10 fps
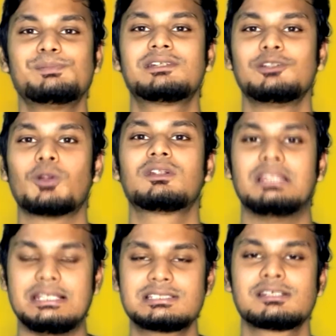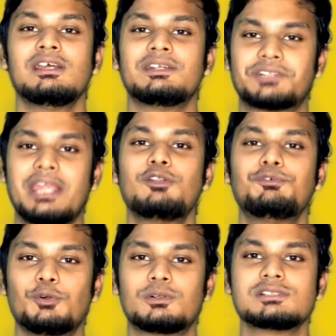but not least, try to
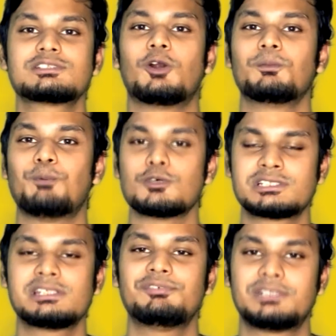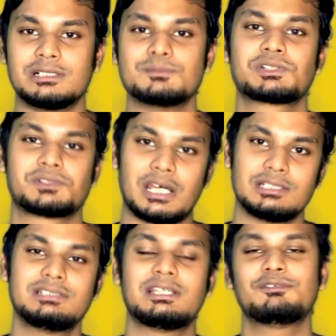focus on positive terms
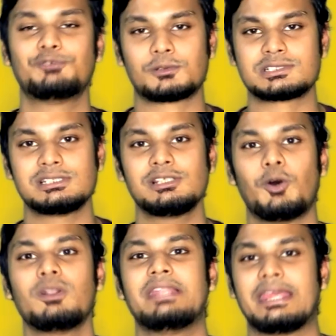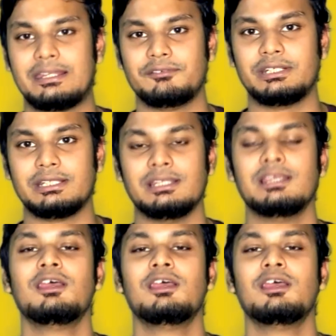rather than focusing on negativity.